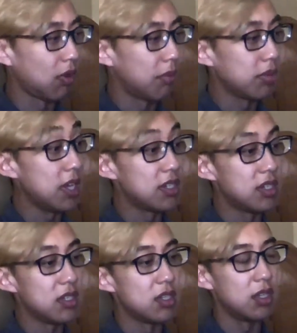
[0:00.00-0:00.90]

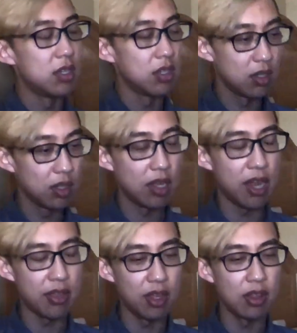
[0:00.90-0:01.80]
places, then
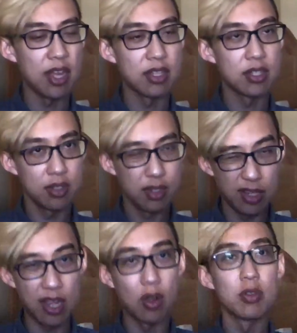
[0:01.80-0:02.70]
I think
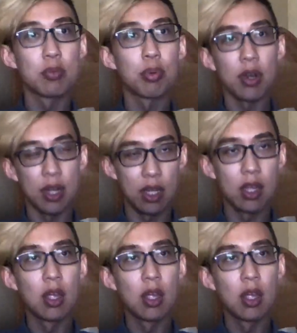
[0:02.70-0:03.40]
that goes pretty